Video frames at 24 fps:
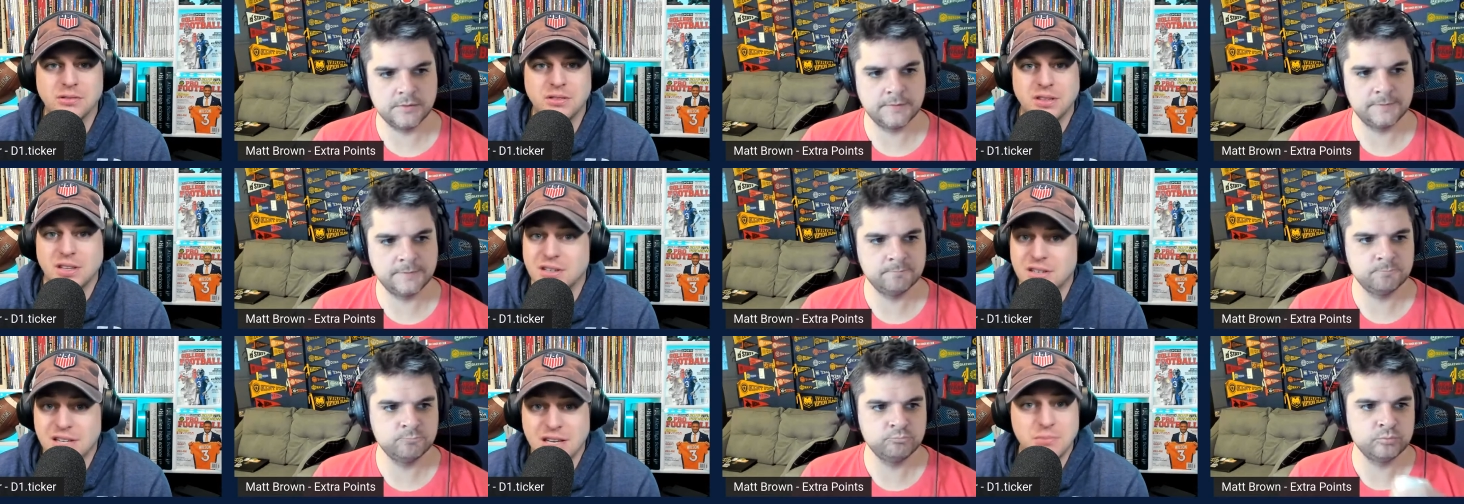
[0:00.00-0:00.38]

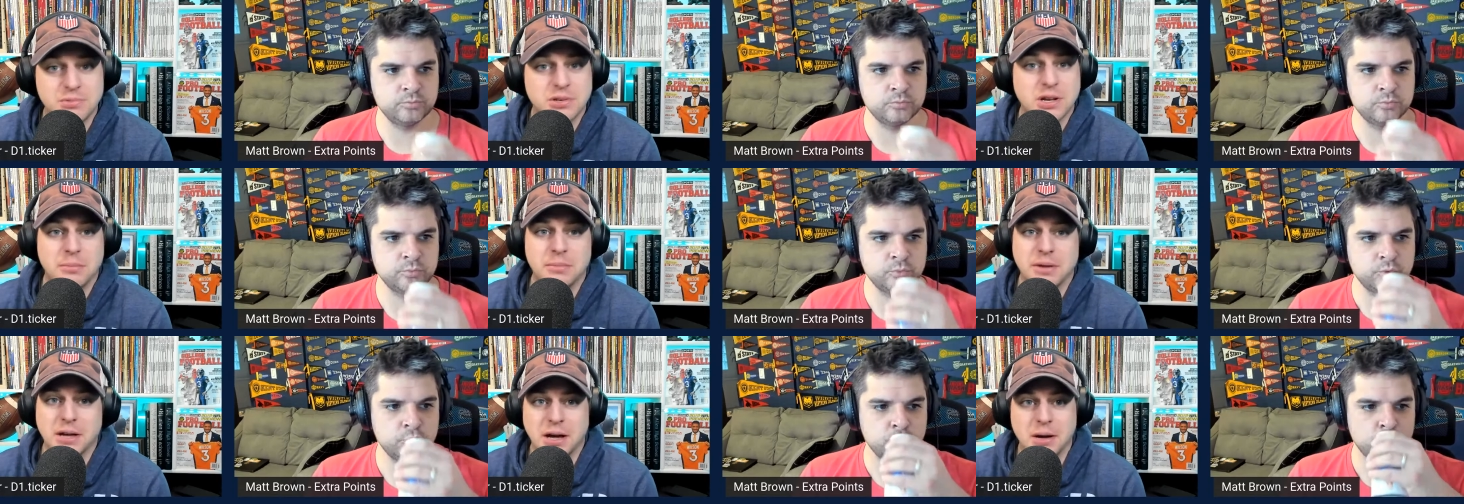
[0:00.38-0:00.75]
Speaker 1: the teams
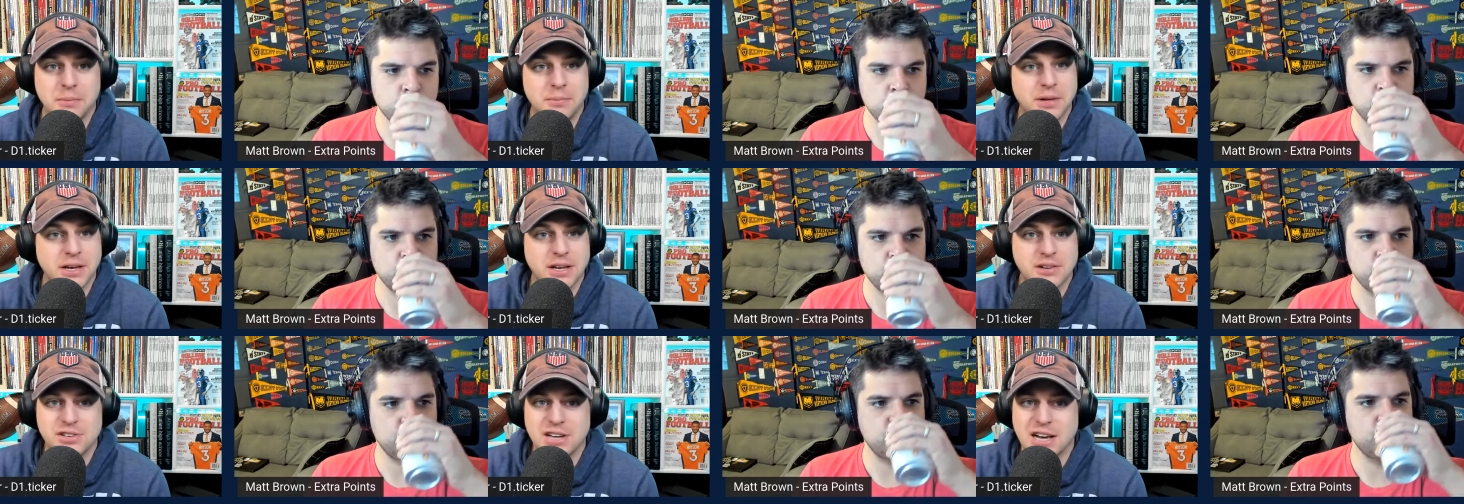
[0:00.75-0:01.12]
coming up
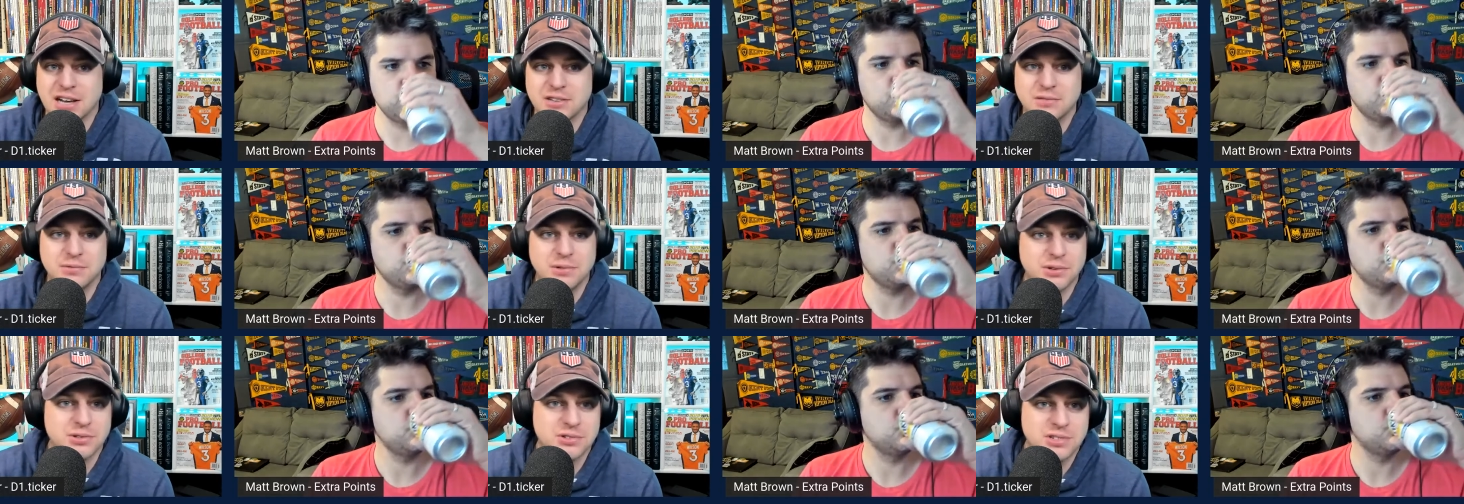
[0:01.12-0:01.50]
like
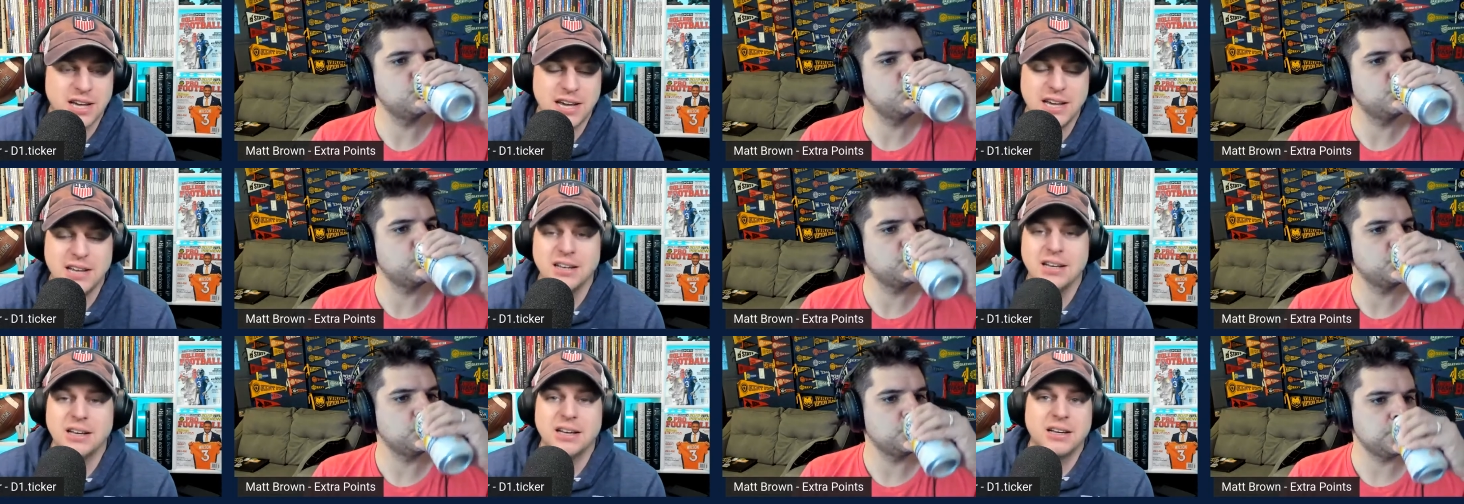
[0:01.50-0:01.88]
jacksonville
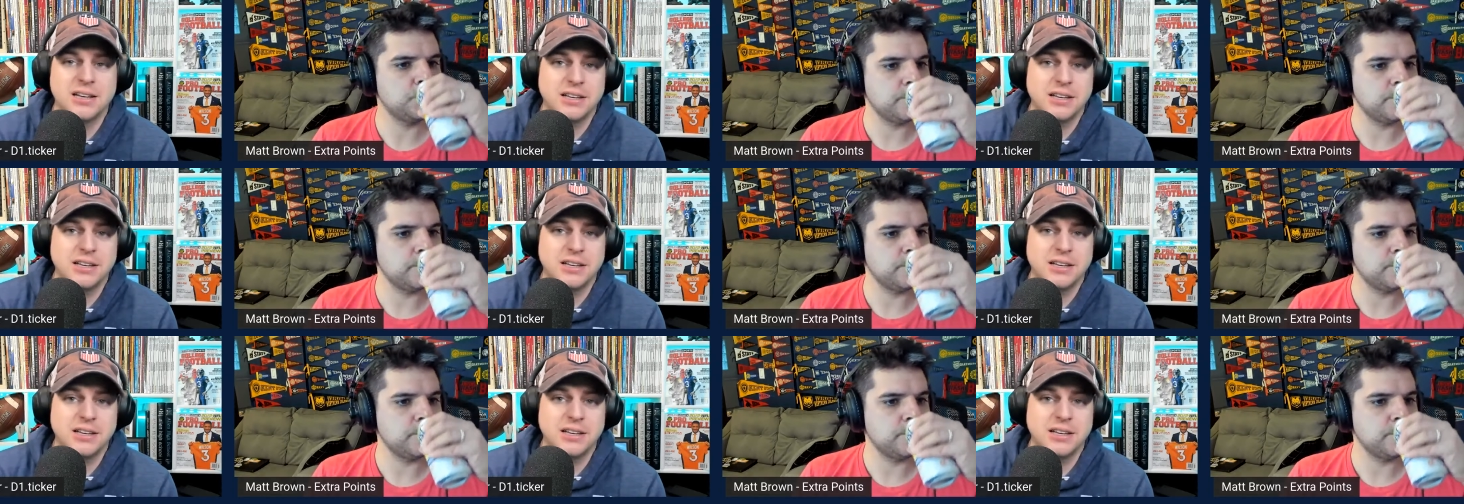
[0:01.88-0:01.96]
state